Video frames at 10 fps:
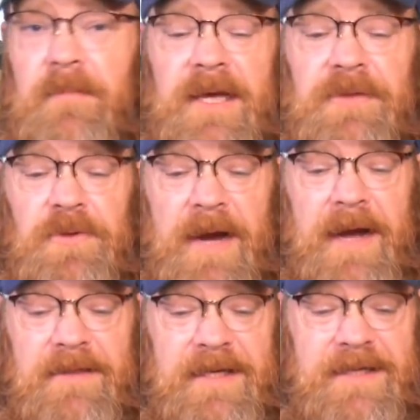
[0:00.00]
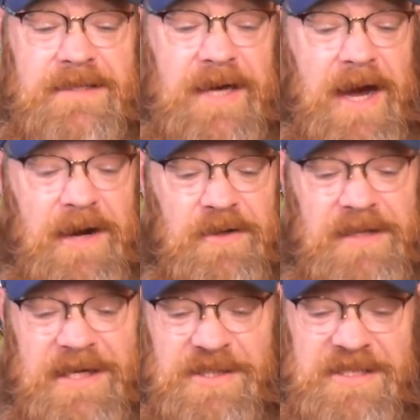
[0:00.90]
me throughout the entire
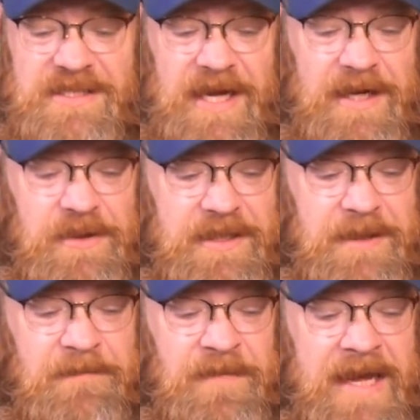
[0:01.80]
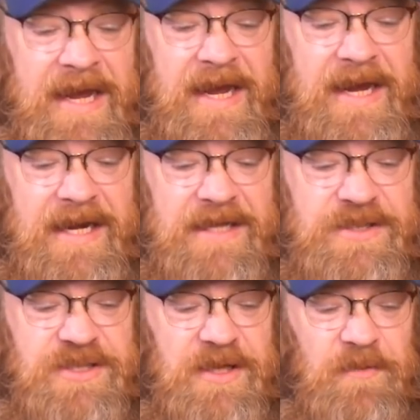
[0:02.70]
election cycle here. It
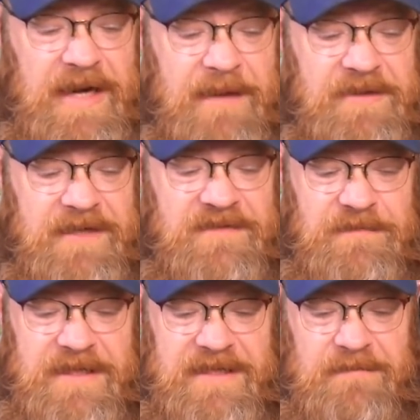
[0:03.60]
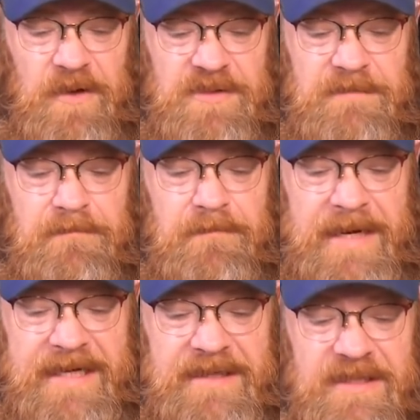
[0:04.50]
is what I believe to be the most
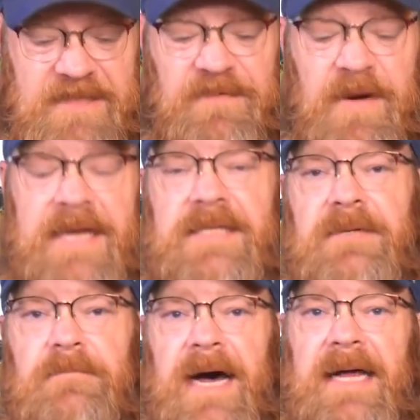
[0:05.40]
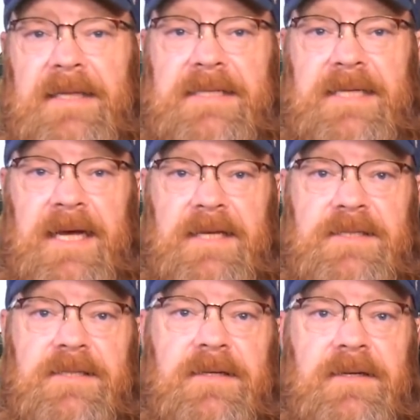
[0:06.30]
meaningless phrase in
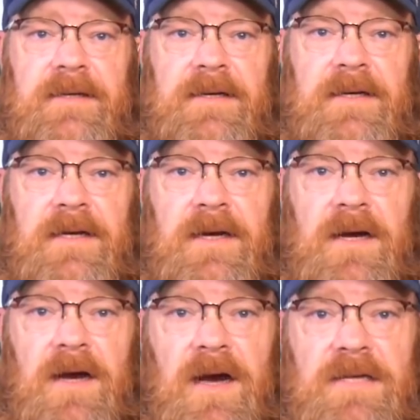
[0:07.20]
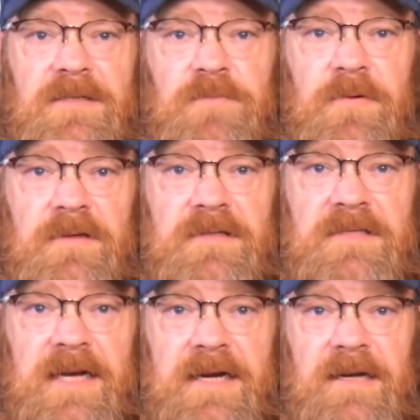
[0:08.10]
politics. I support the
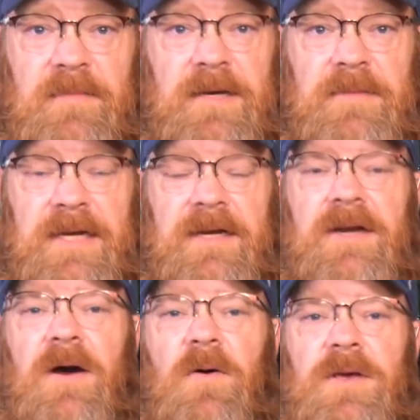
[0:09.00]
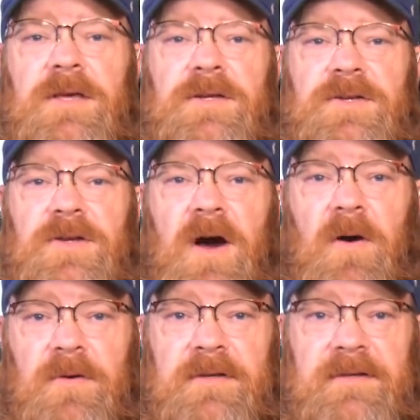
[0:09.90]
Second Amendment. No, you
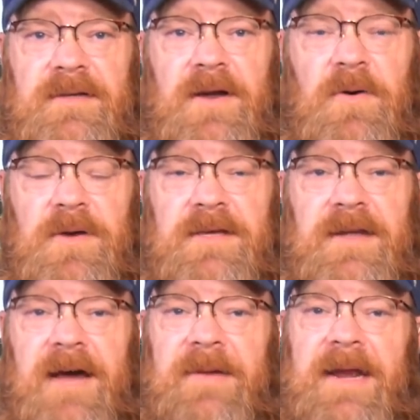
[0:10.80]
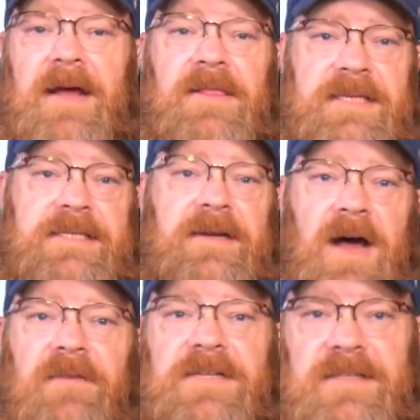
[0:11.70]
don't. No, you... I mean, listen,
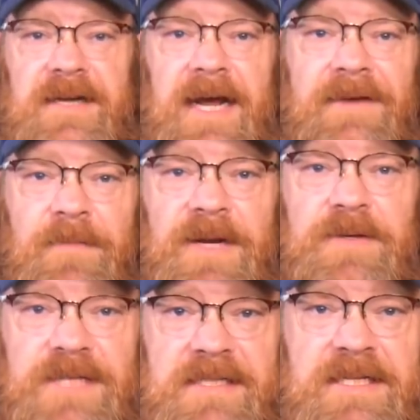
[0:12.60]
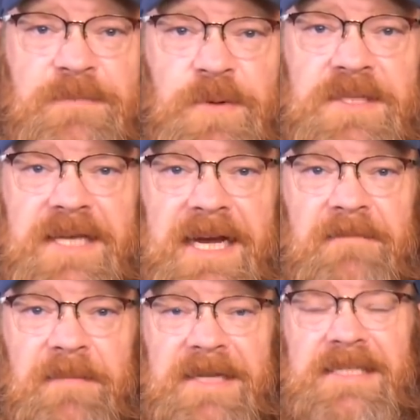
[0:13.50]
obviously not everybody who says I support the Second
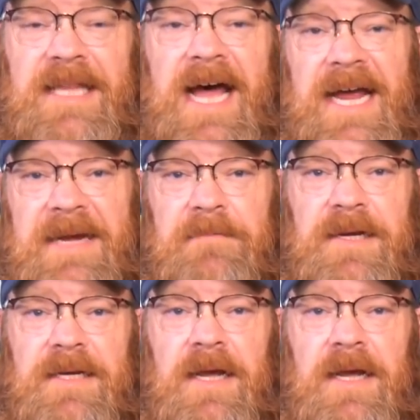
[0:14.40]
Amendment is lying, but